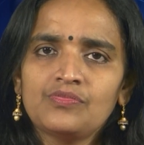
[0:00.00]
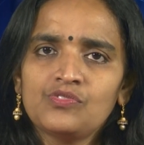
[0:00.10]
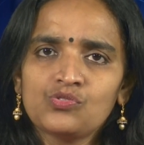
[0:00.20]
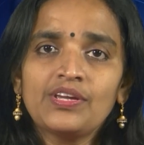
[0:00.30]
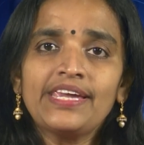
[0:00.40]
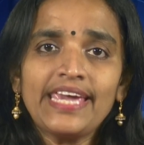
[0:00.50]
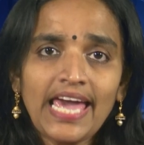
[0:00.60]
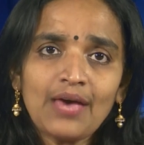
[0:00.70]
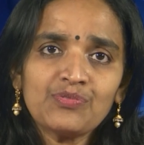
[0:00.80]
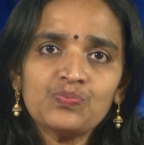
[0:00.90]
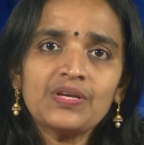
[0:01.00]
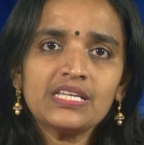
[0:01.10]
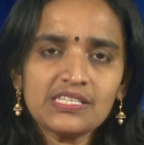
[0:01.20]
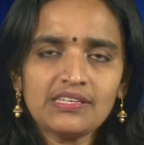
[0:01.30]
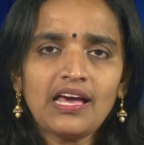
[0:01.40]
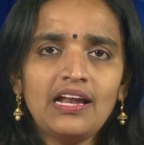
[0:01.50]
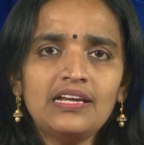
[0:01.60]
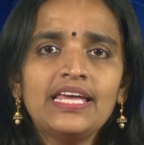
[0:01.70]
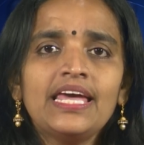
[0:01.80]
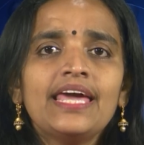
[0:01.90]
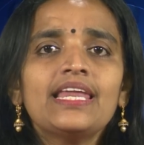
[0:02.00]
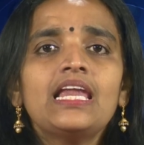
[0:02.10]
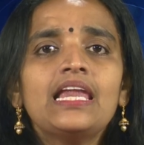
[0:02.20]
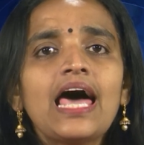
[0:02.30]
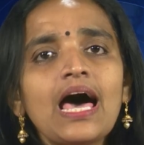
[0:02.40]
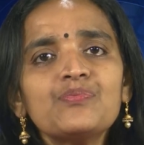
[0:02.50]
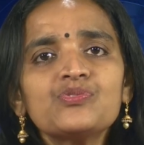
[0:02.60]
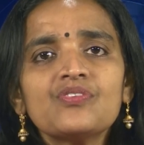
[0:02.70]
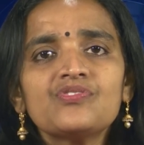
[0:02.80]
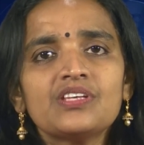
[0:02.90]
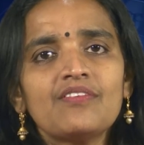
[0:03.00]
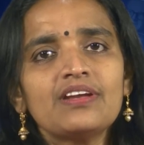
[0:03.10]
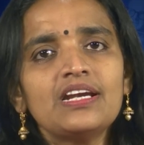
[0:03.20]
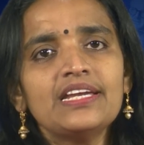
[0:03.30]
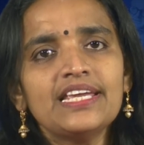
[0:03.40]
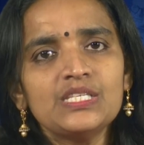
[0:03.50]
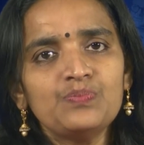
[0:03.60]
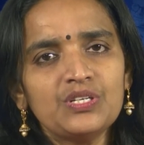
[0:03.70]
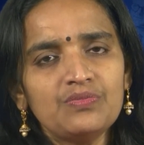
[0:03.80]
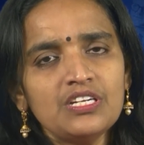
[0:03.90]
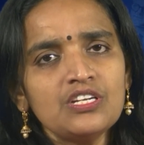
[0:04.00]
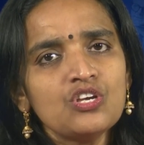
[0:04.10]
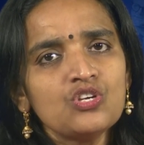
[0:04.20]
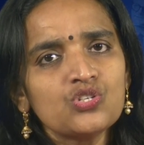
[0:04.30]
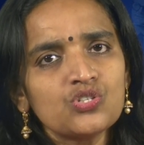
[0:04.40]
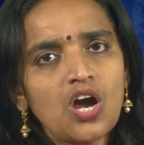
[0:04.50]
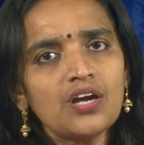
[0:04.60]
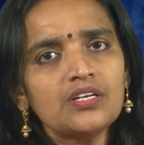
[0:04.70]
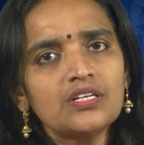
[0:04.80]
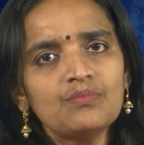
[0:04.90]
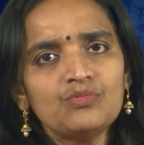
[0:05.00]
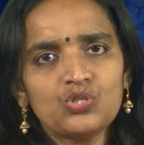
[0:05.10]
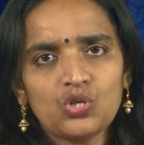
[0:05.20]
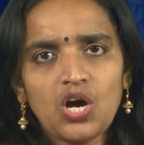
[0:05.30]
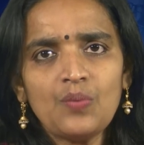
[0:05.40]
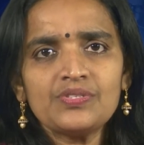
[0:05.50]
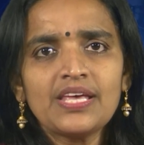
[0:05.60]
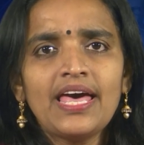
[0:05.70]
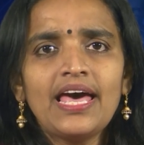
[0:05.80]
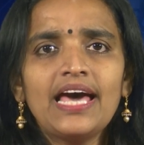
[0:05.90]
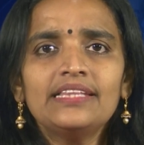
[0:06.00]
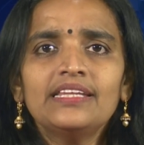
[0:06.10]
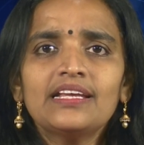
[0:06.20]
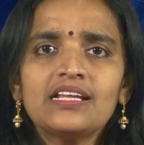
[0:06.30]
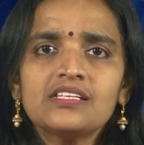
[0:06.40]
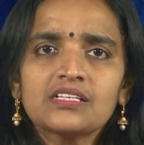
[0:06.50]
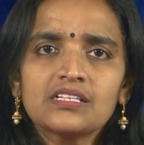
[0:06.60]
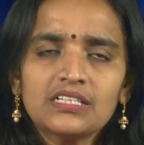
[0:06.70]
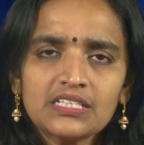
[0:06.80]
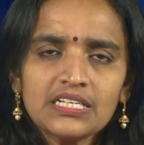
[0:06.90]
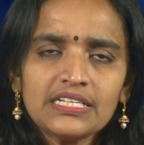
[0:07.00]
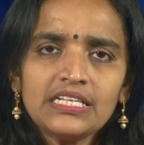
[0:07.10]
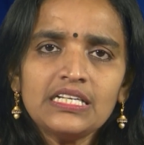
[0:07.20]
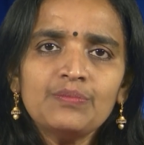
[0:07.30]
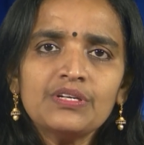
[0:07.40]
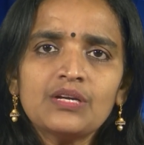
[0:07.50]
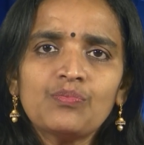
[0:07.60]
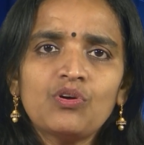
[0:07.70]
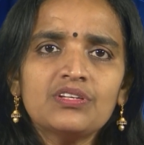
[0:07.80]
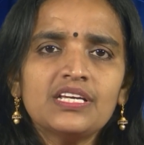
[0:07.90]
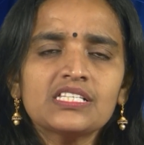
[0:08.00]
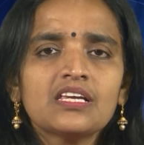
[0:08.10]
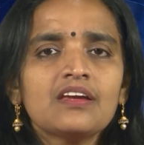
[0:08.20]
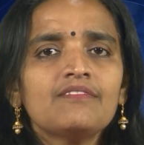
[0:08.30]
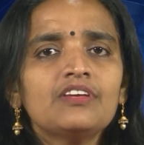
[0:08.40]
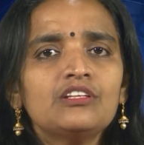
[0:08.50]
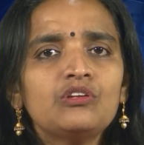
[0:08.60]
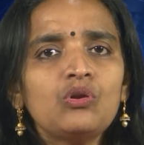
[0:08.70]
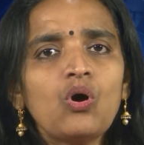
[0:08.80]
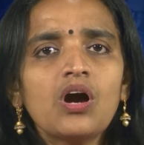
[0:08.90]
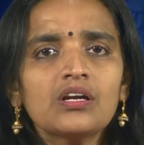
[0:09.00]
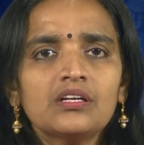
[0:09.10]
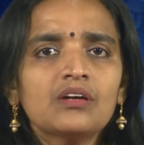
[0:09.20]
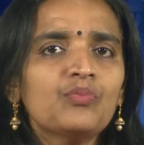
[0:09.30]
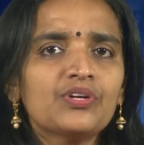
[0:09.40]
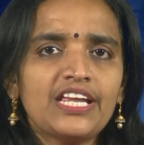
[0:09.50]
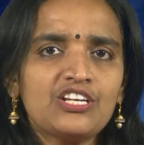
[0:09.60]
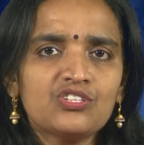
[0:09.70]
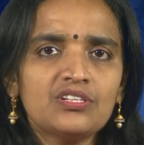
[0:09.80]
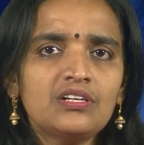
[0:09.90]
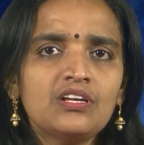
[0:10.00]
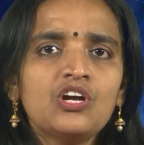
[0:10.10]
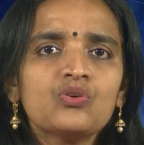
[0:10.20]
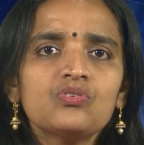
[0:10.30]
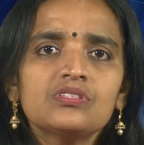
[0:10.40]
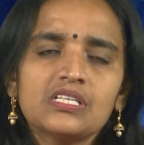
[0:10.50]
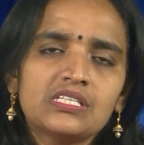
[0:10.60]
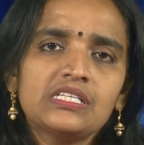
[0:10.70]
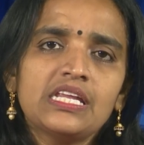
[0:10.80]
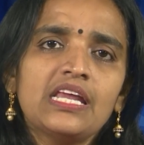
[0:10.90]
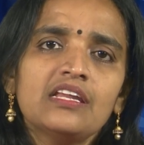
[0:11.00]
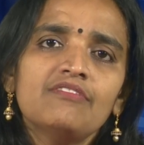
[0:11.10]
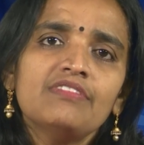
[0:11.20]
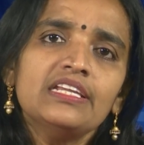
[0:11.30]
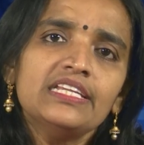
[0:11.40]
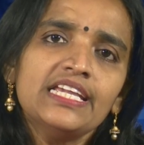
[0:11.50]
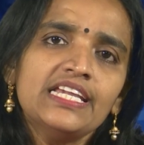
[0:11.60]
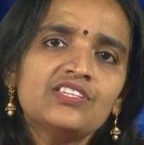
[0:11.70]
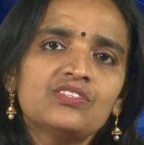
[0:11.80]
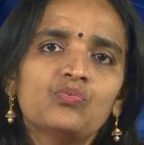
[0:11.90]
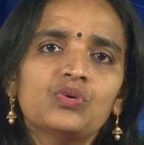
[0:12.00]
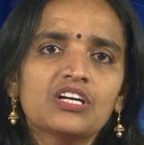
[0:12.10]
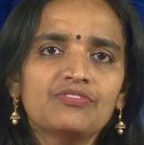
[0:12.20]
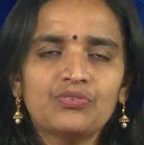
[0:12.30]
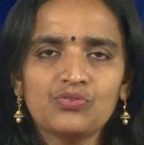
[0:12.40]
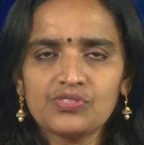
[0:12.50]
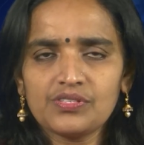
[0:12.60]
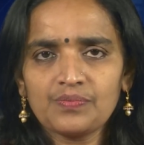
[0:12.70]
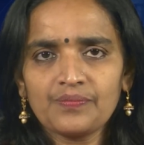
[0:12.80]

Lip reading: So, gaps may result in a lapse of several days between short-term jobs, and there are currently limited projects with long-term potential to sustain a village's workforce.